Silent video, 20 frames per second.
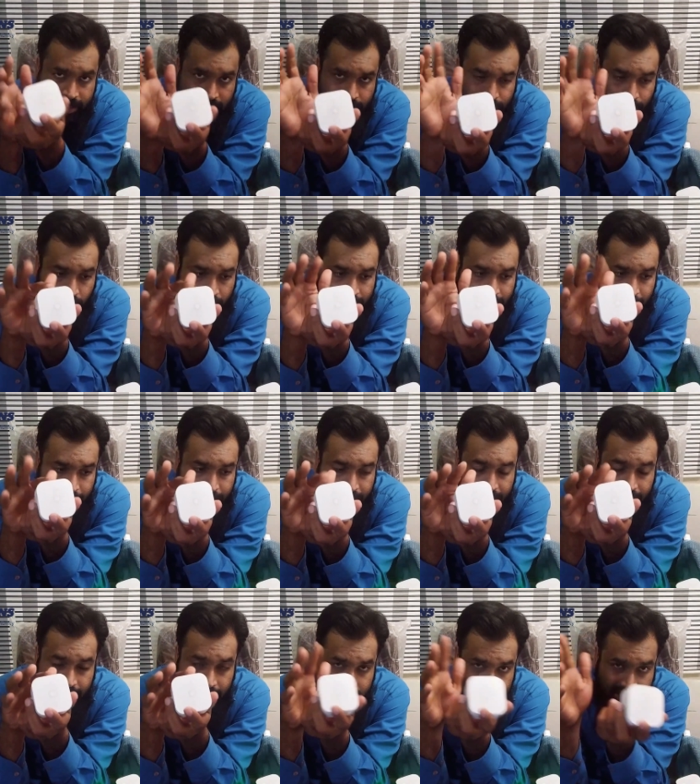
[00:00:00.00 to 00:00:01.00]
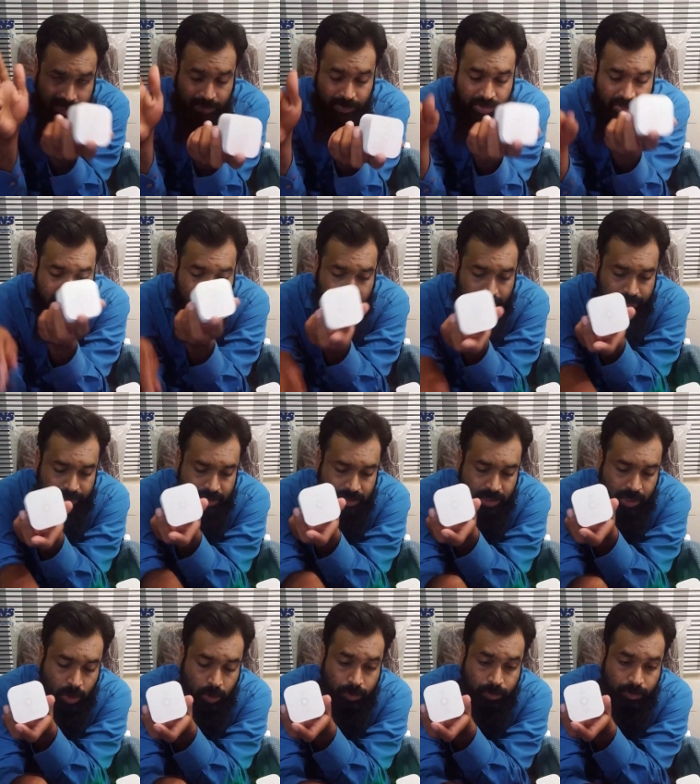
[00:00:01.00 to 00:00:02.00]
Its warranty period, service life
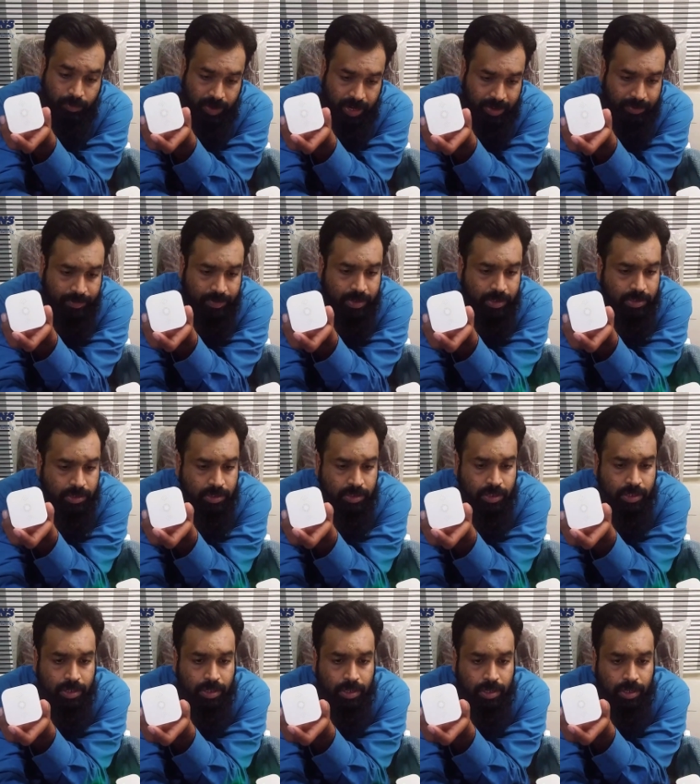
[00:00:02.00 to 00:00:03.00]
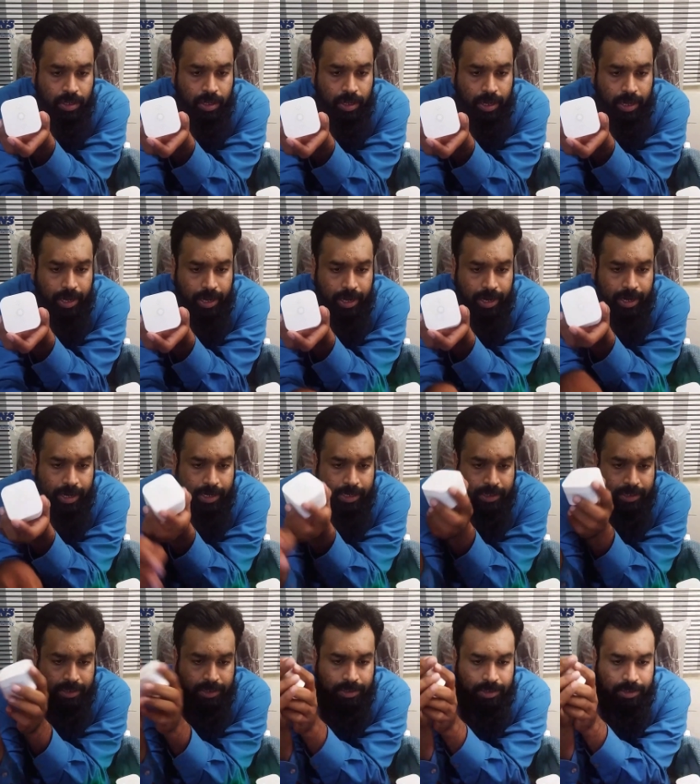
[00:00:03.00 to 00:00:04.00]
is around 5 years, and